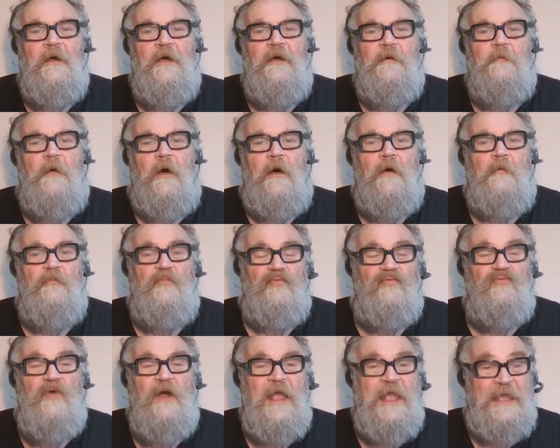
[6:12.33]

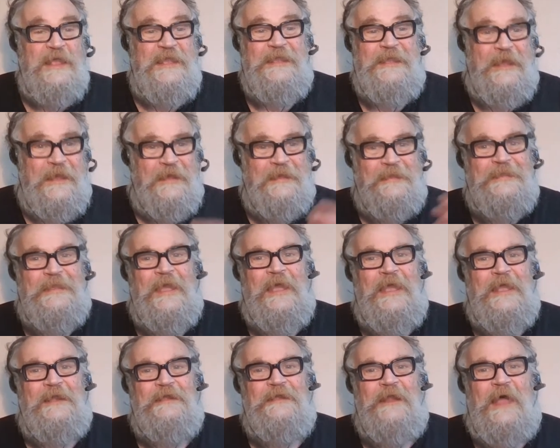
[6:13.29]
Re,
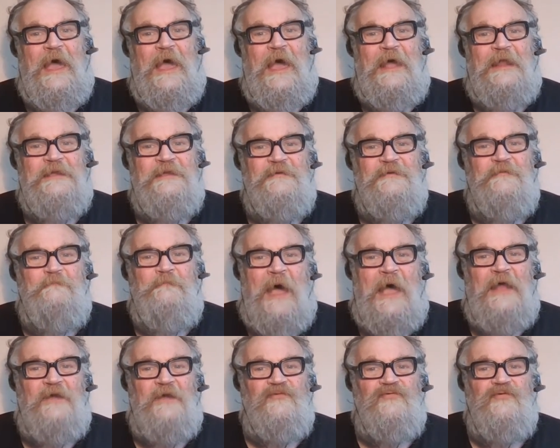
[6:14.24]
again, and
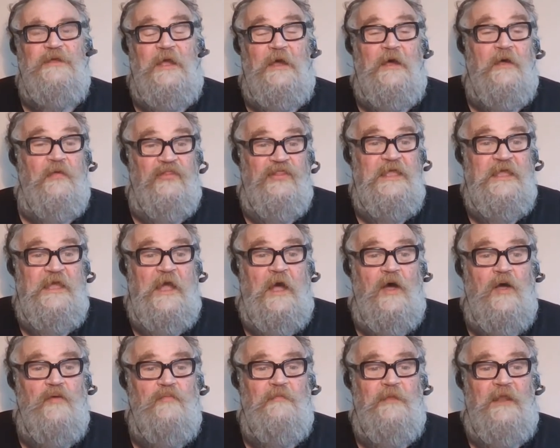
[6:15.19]
patria, the
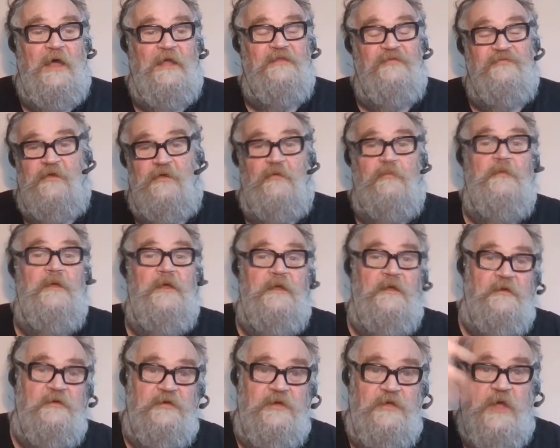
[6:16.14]
homeland. So
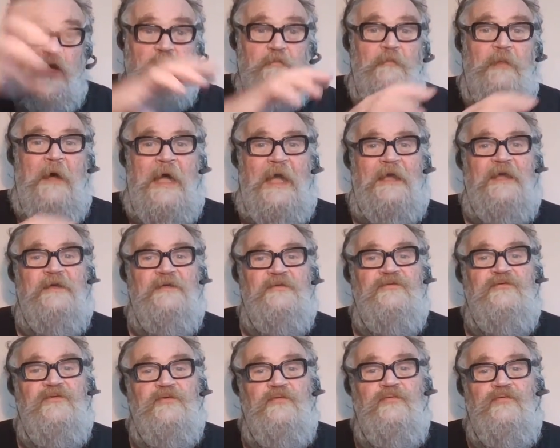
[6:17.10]
go back
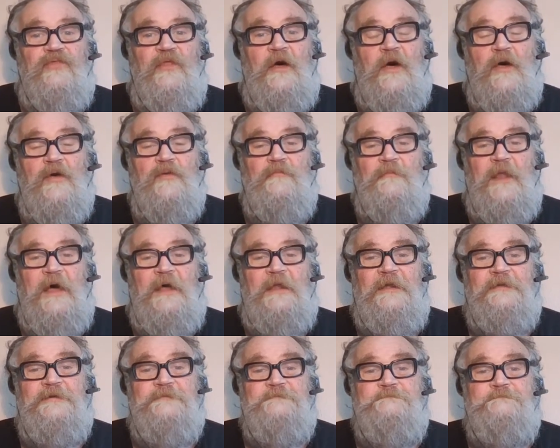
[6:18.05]
to the
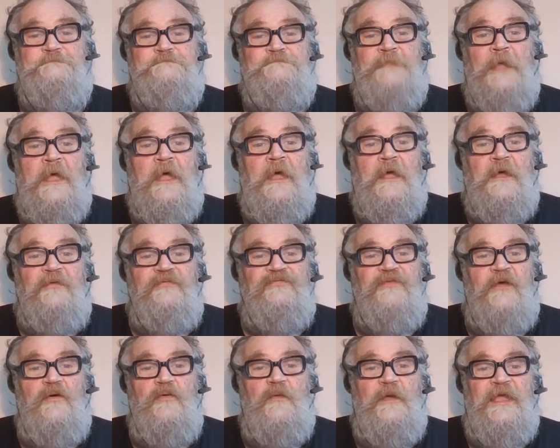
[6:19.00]
homeland.
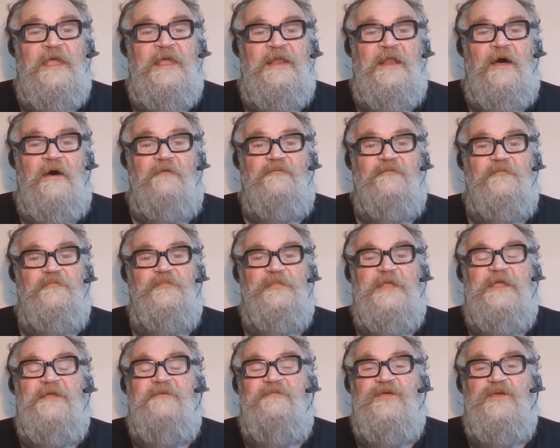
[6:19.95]
So enough.
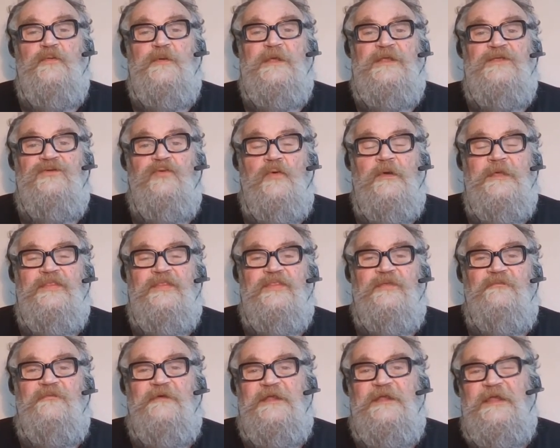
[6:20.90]
If you enjoyed
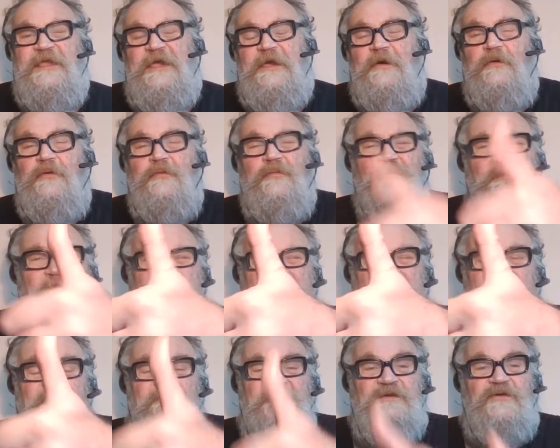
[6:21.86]
the video,
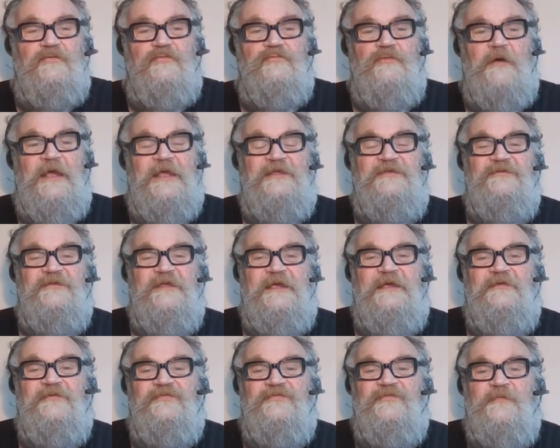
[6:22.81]
give it a
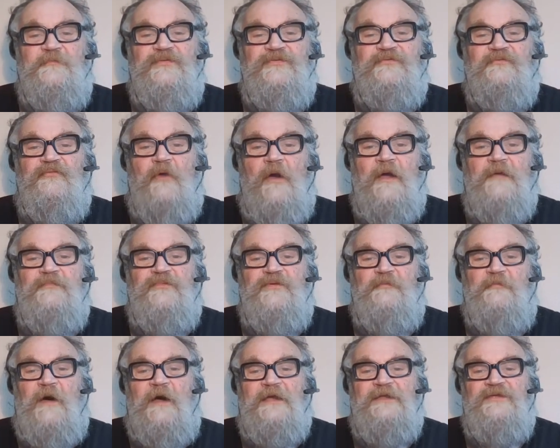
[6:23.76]
rating, subscribe to
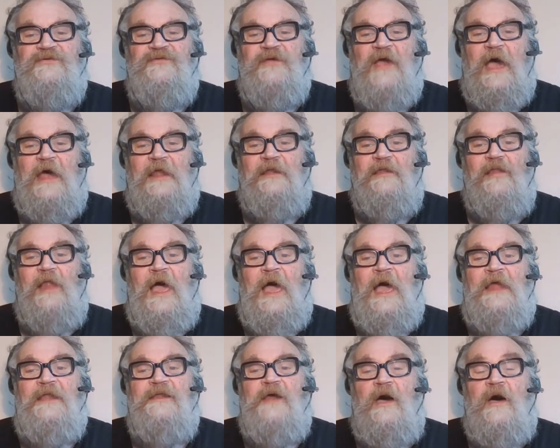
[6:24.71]
my channel,
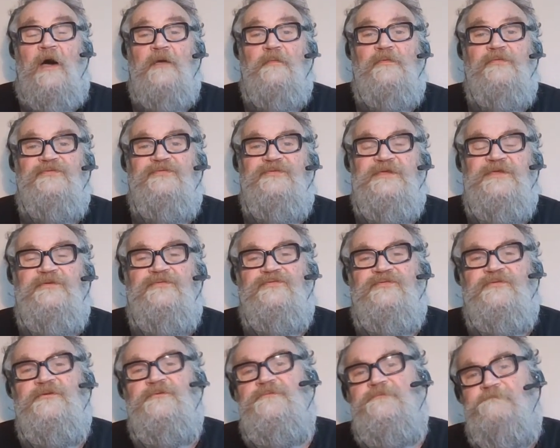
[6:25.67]
and I will see you
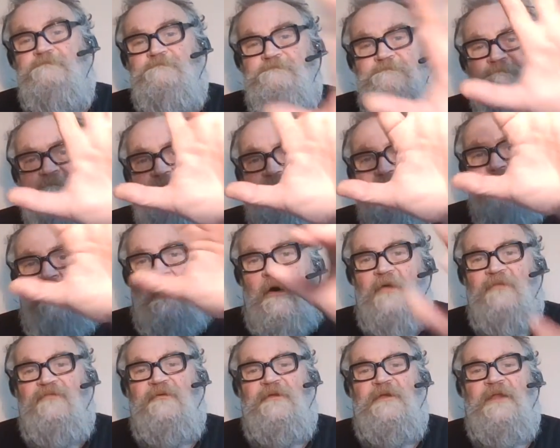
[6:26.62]
soon.
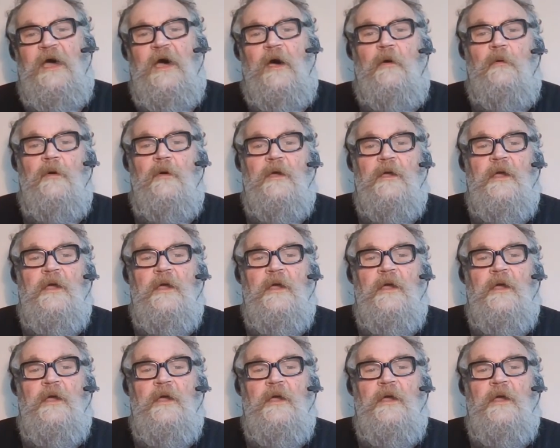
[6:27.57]
Bye for now.